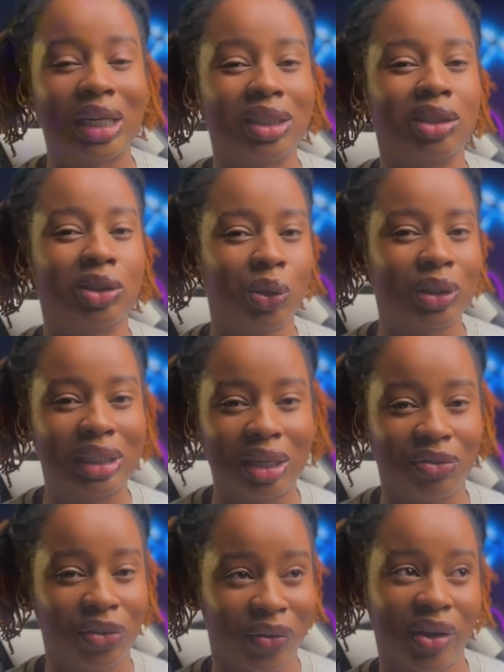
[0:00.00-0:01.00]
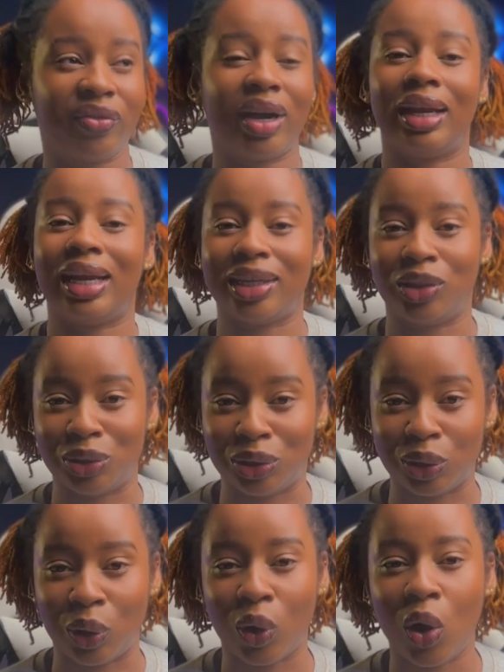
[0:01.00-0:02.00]
it did not take forever like you
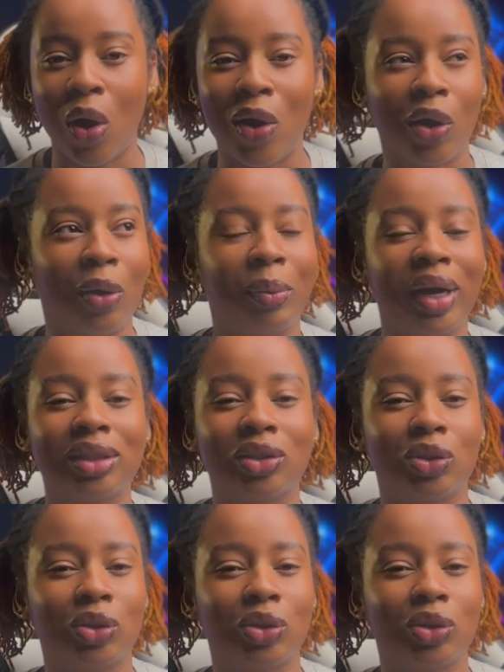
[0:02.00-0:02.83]
saw, compared to